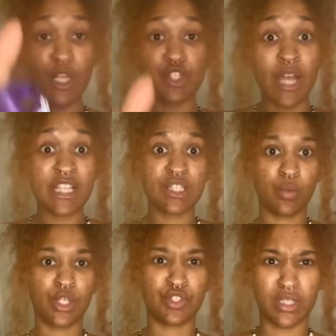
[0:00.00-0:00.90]
So I actually
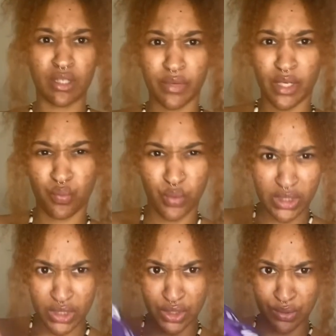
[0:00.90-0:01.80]
wore the dress already with
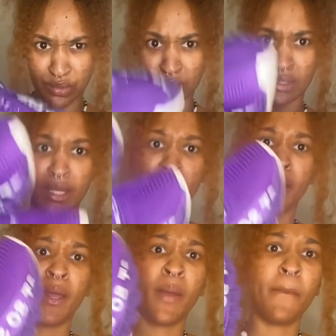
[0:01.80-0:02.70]
these shoes,
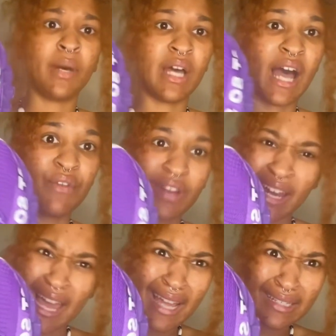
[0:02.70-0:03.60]
but I forgot I
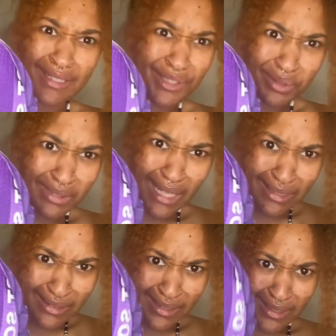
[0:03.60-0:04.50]
had these shoes,
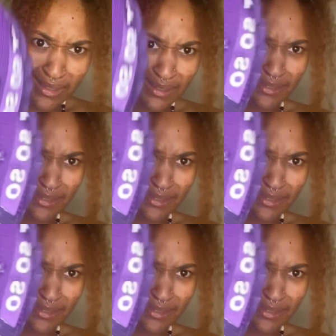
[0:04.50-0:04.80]
honestly.